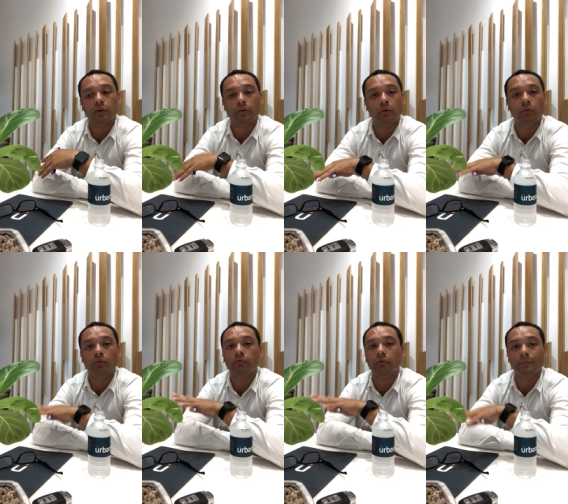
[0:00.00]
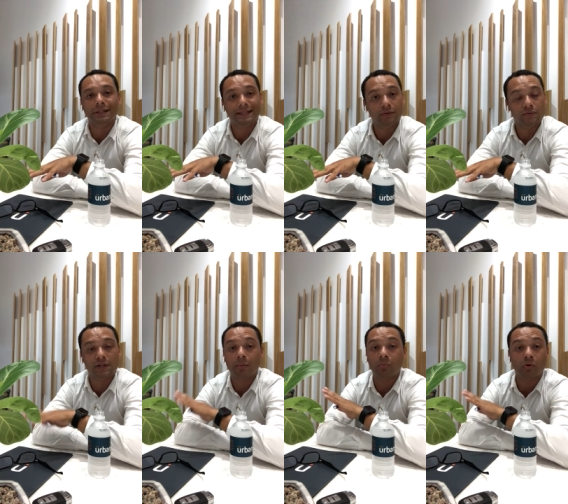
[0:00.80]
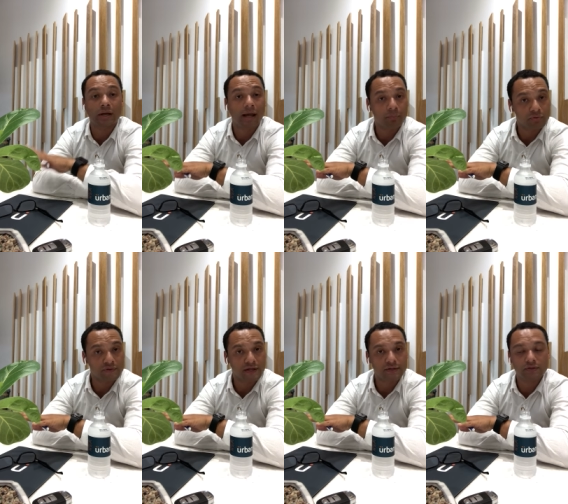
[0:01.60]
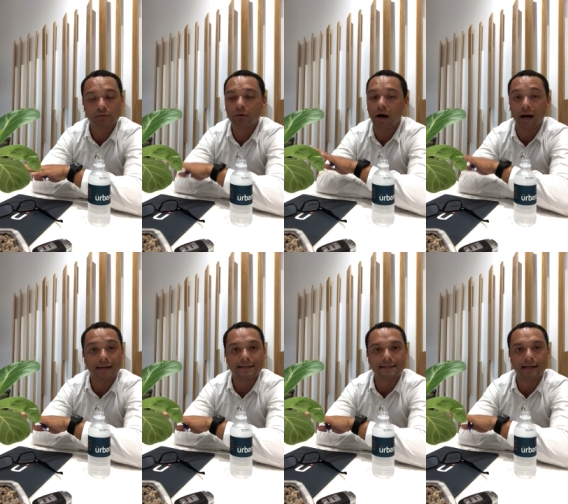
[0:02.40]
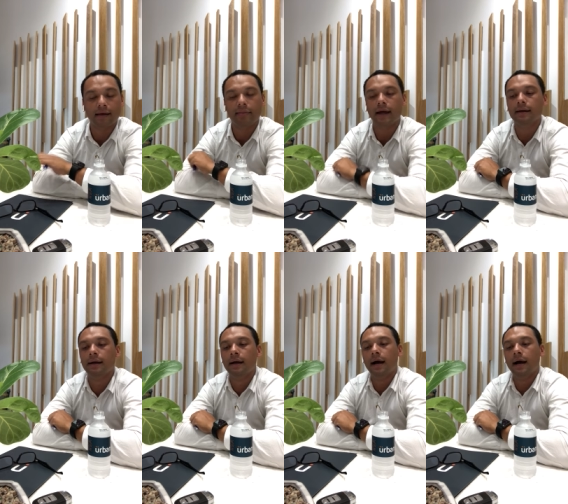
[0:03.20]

with you from a legal standpoint and protect you. I understand that.